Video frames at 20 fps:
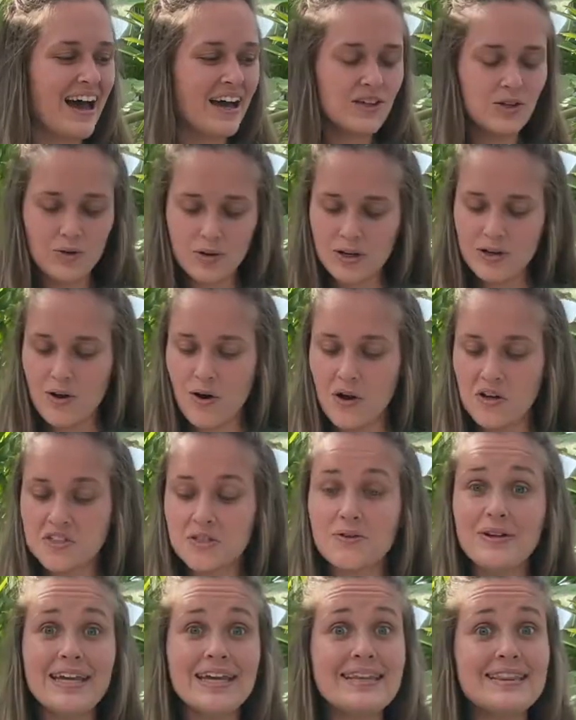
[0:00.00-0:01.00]
You can
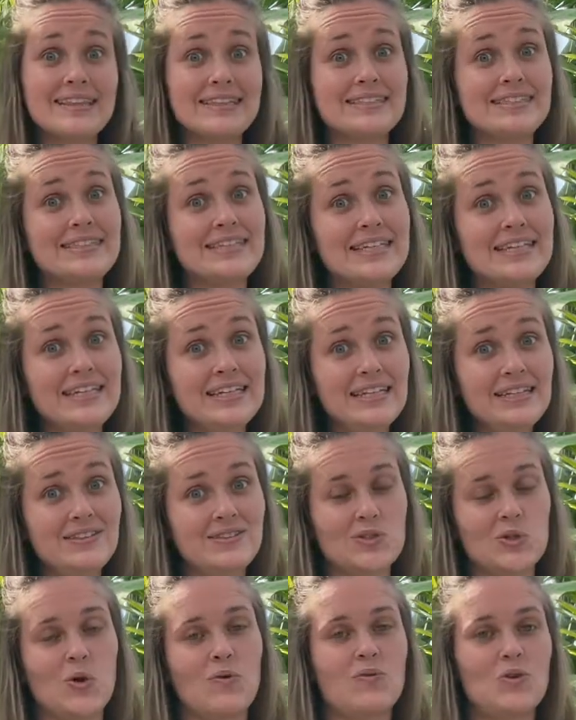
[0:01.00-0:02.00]
also eat the seeds,
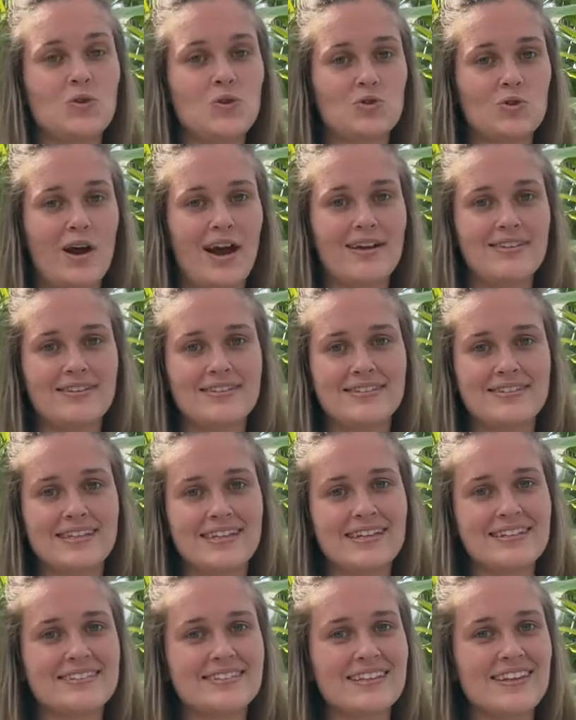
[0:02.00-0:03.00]
so if you dry the
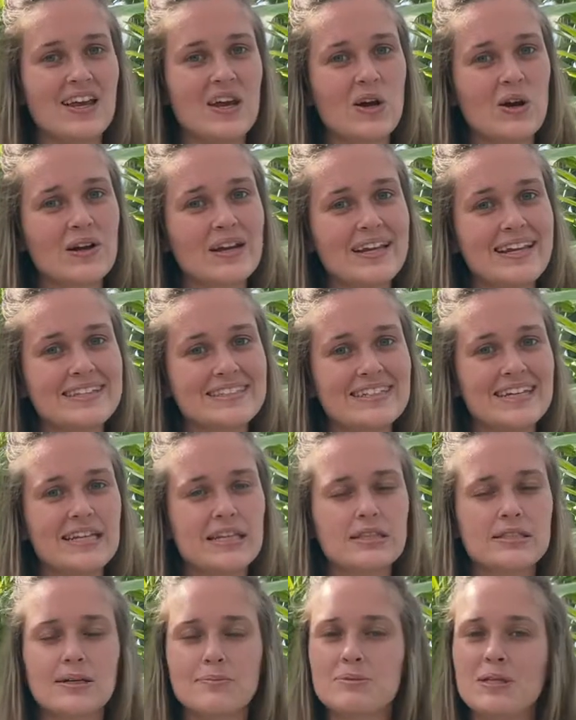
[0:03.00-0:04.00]
seeds and they are
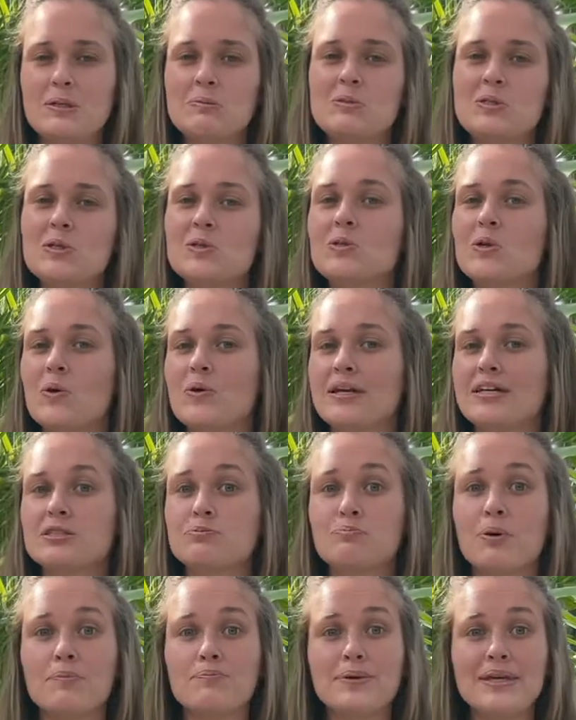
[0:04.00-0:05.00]
eaten, sometimes they're known as
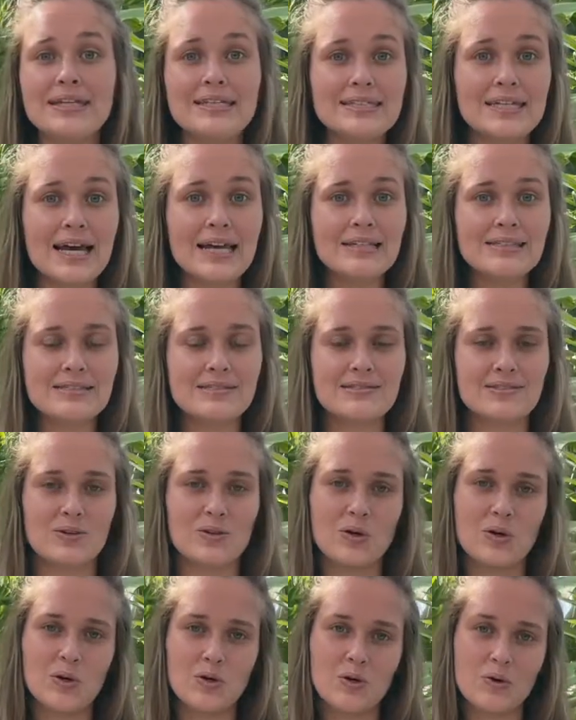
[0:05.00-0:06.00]
pepitas, so
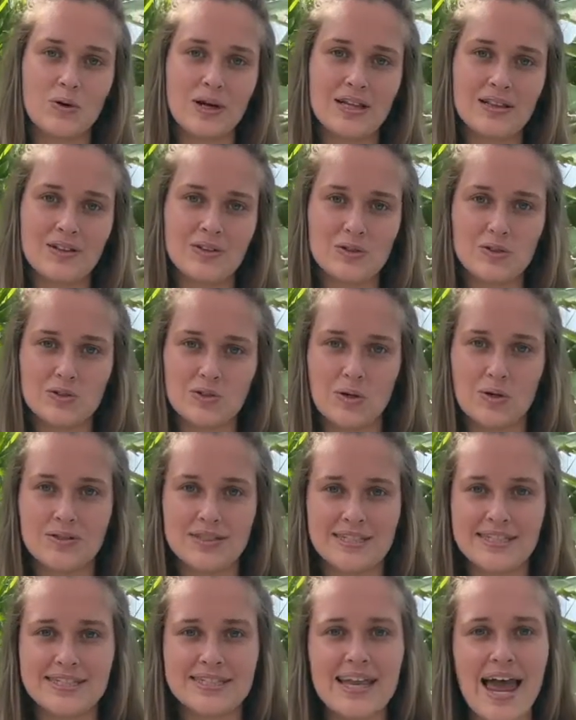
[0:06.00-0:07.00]
they're a great little
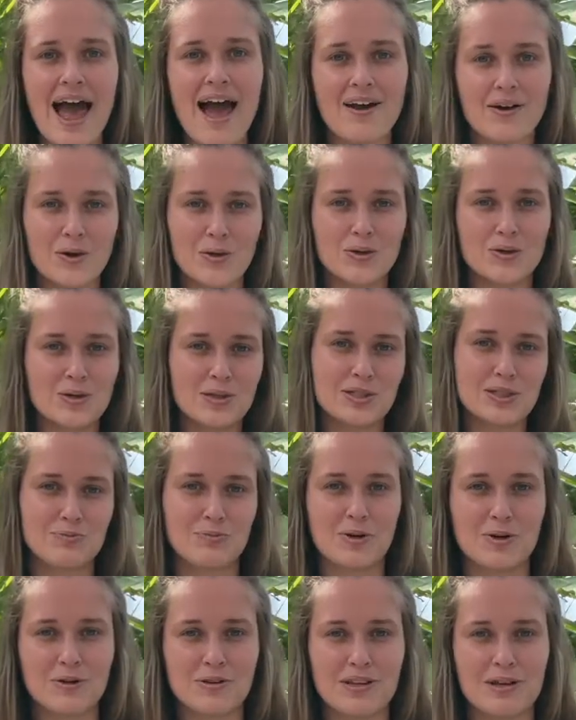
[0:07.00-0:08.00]
salty snack, or you can
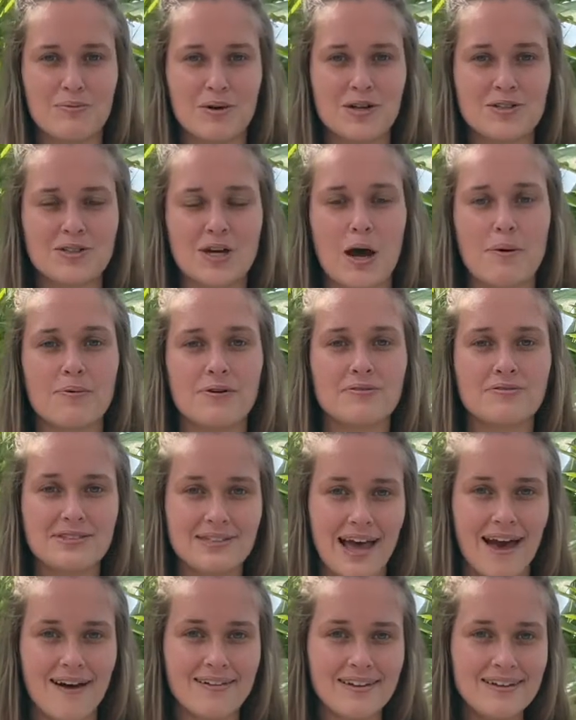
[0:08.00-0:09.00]
sprinkle them on top of
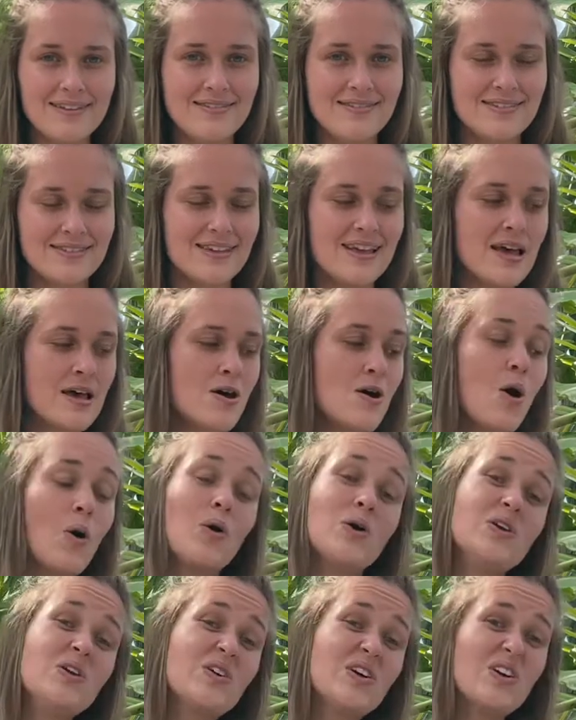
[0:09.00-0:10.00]
salads.
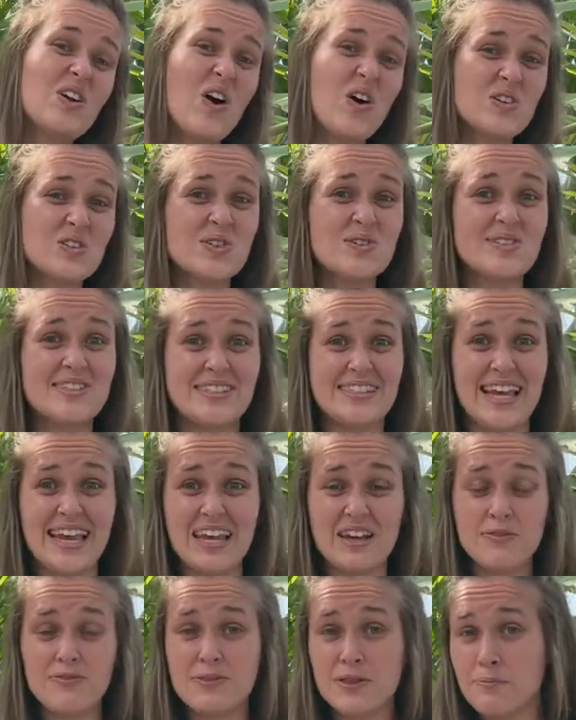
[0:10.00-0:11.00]
Or you can also
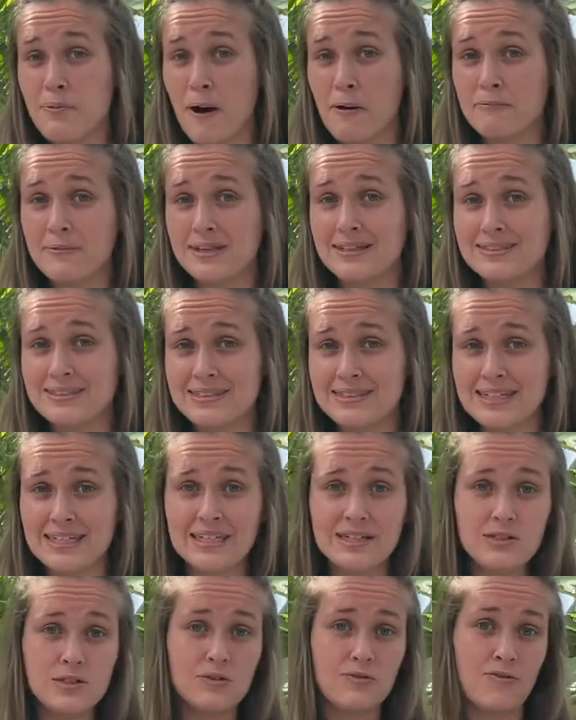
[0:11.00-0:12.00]
save the pumpkin
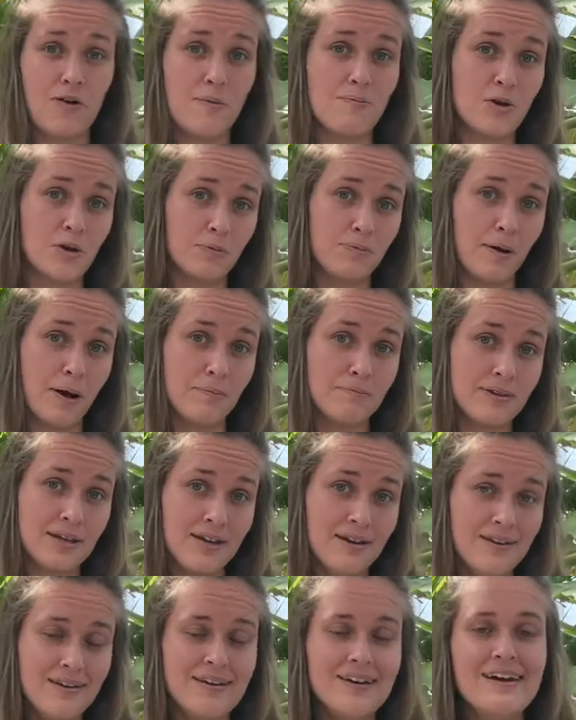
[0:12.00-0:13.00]
seeds from your
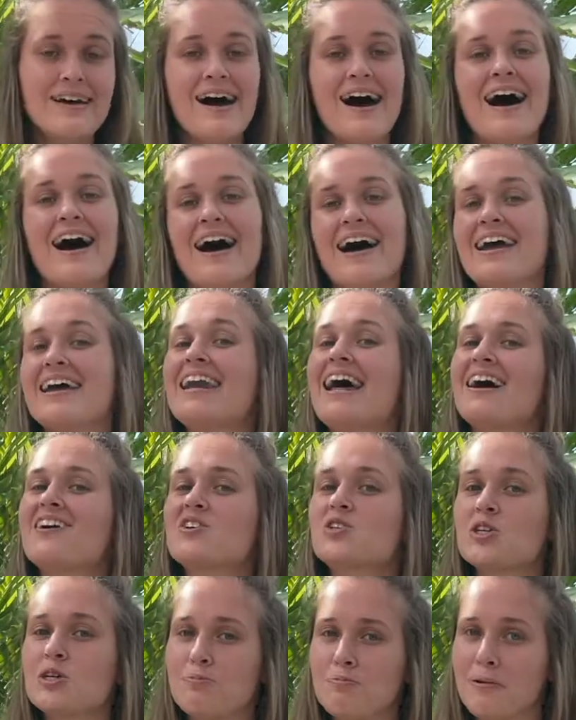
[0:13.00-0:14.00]
pumpkin and
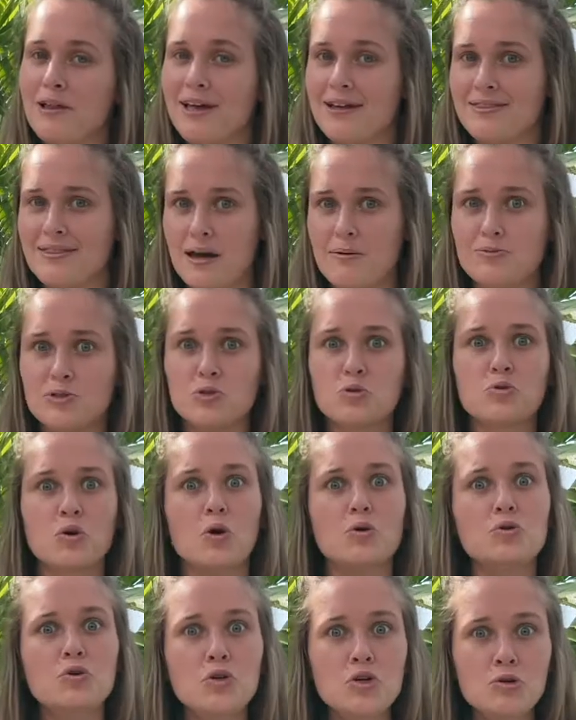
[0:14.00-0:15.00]
actually plant them to
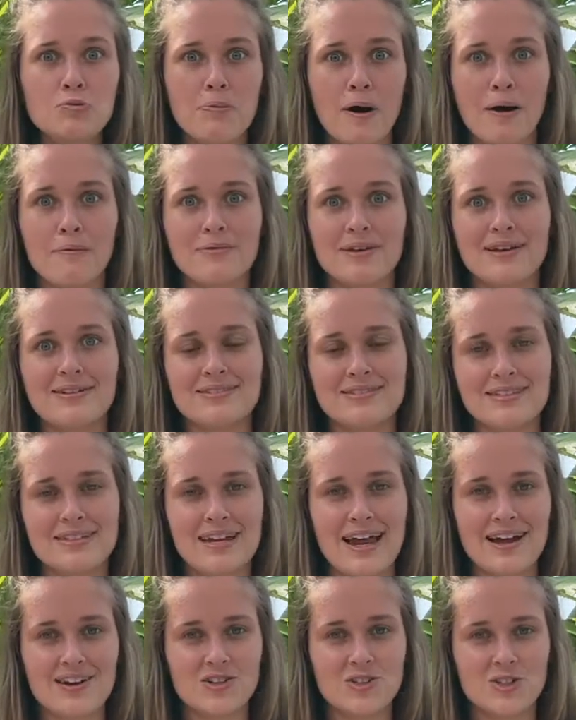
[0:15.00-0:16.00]
grow new pumpkins the
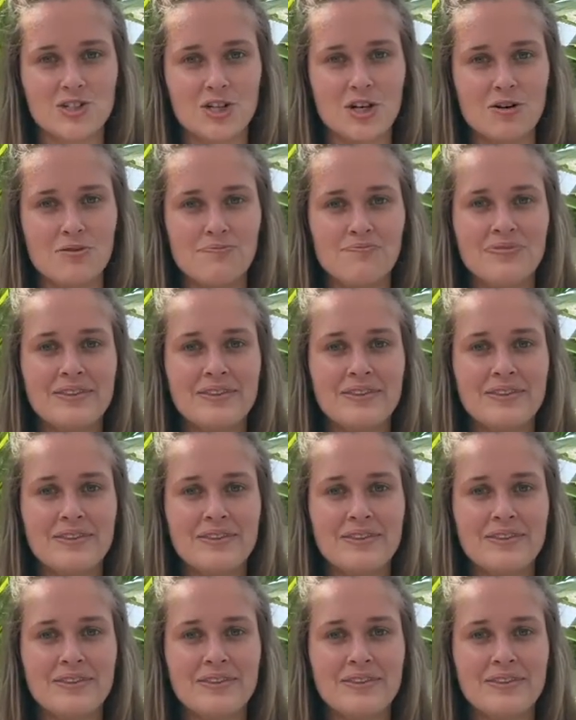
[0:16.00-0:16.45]
next year.